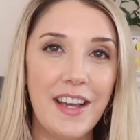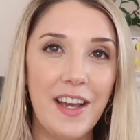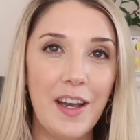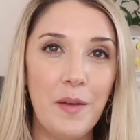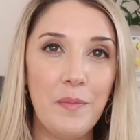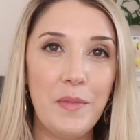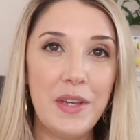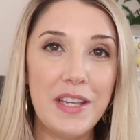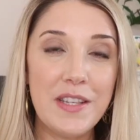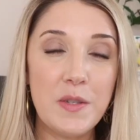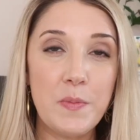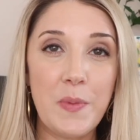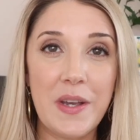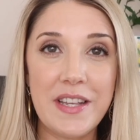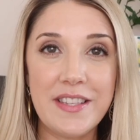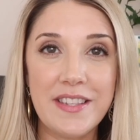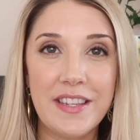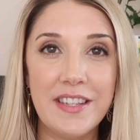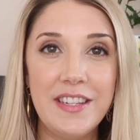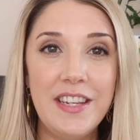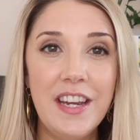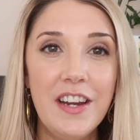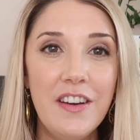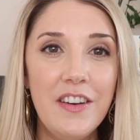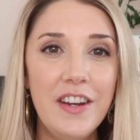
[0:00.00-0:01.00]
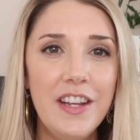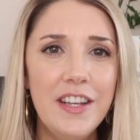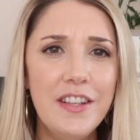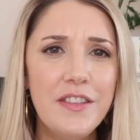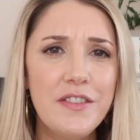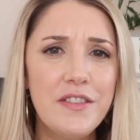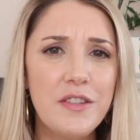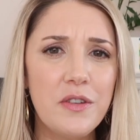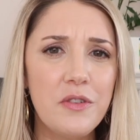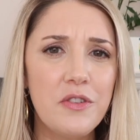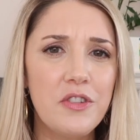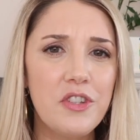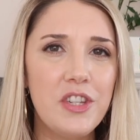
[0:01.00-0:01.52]
um, is pescatarian,
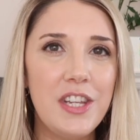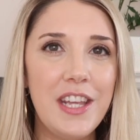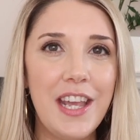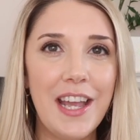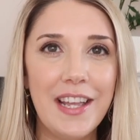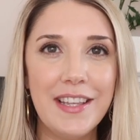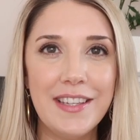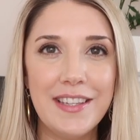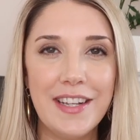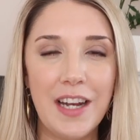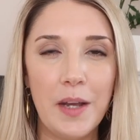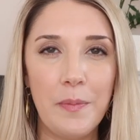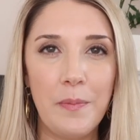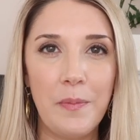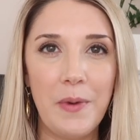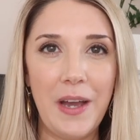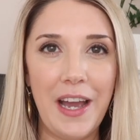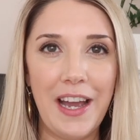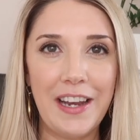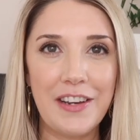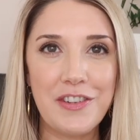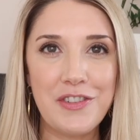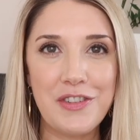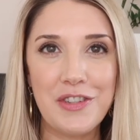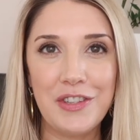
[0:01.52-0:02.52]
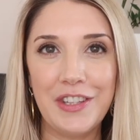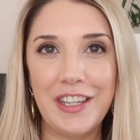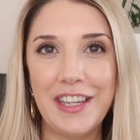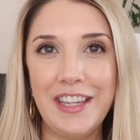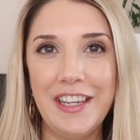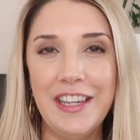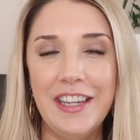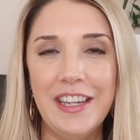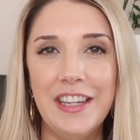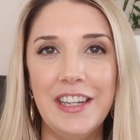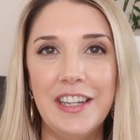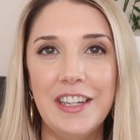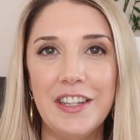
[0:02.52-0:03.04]
so she ended up
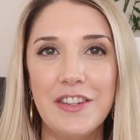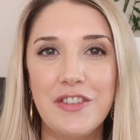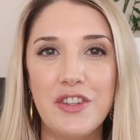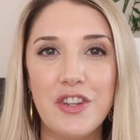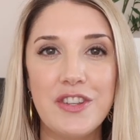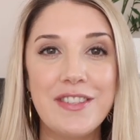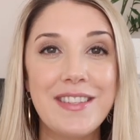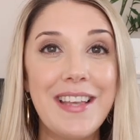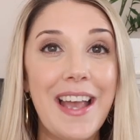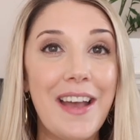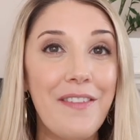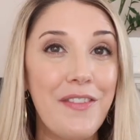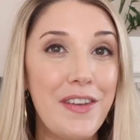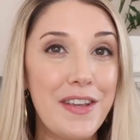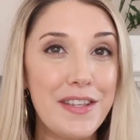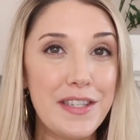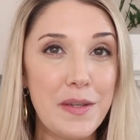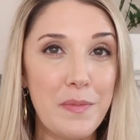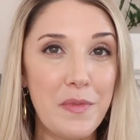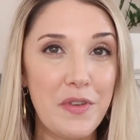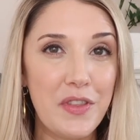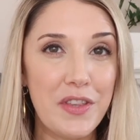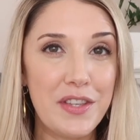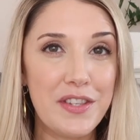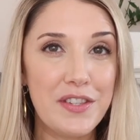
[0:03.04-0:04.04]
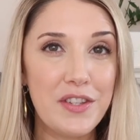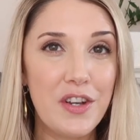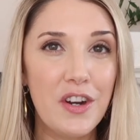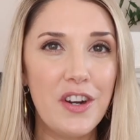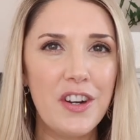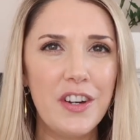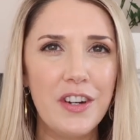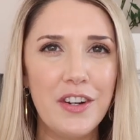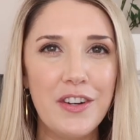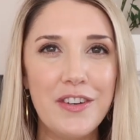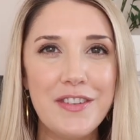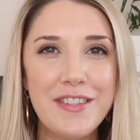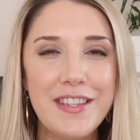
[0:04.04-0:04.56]
actually just having some of the
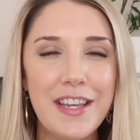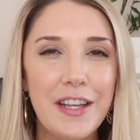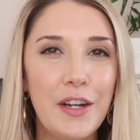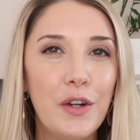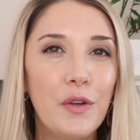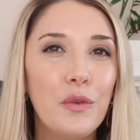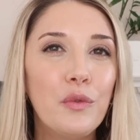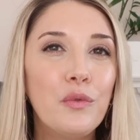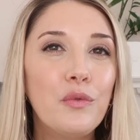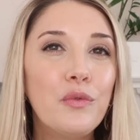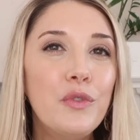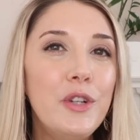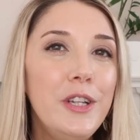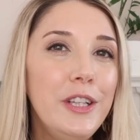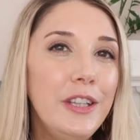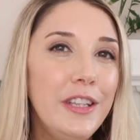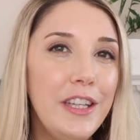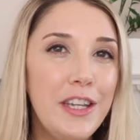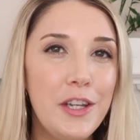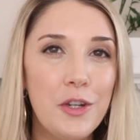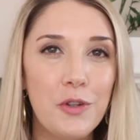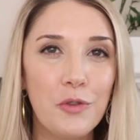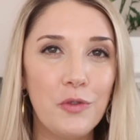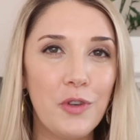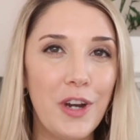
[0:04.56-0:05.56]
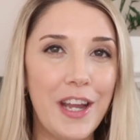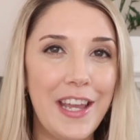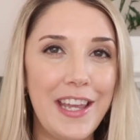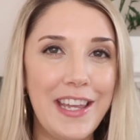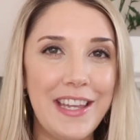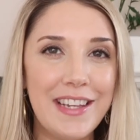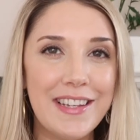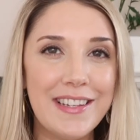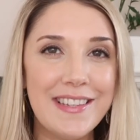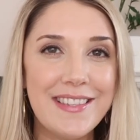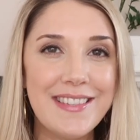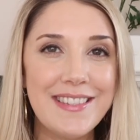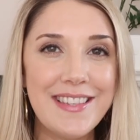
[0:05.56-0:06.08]
starters and a really
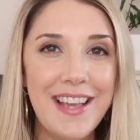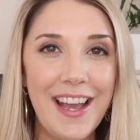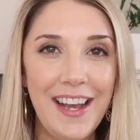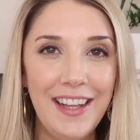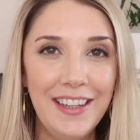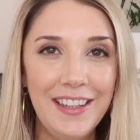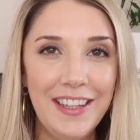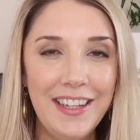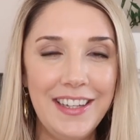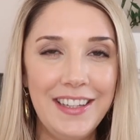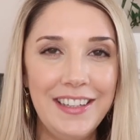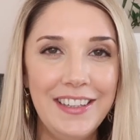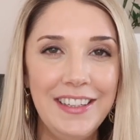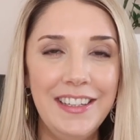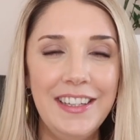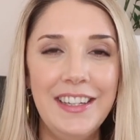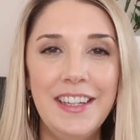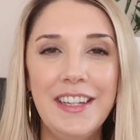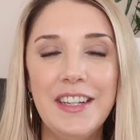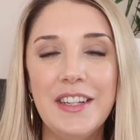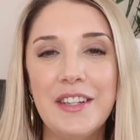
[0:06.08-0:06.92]
great salad.